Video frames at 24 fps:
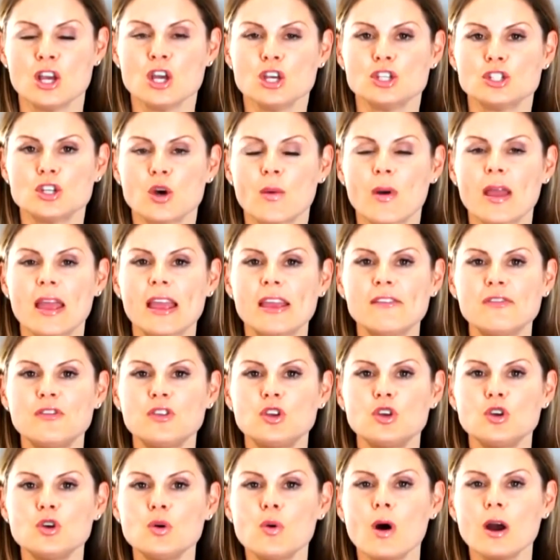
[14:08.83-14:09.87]
So if
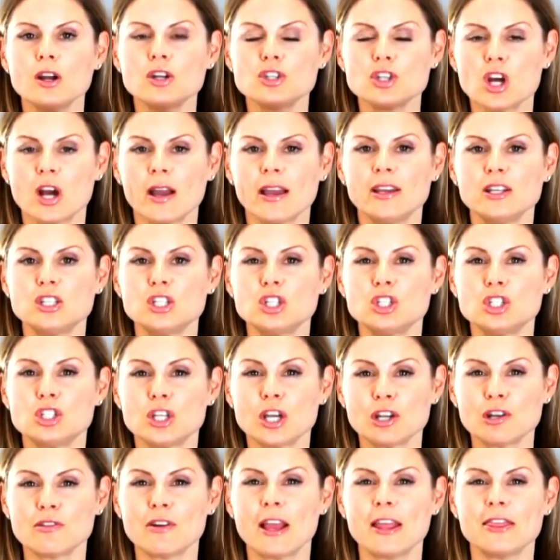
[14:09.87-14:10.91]
you are trying to
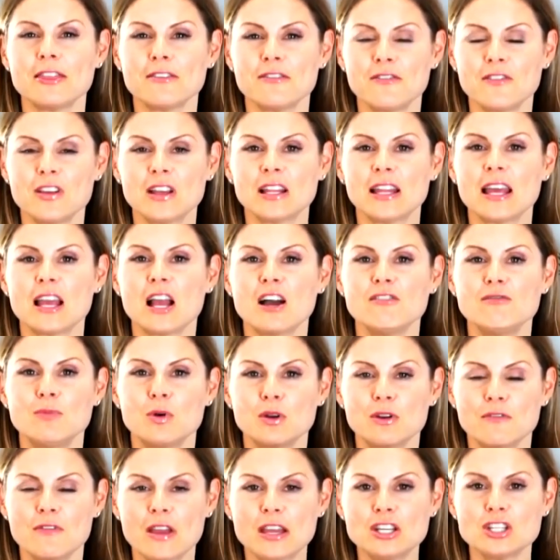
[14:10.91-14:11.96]
generate the feeling of
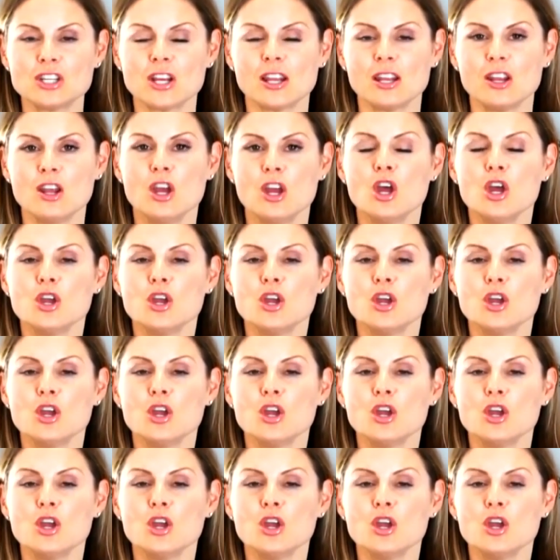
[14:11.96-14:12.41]
motivation,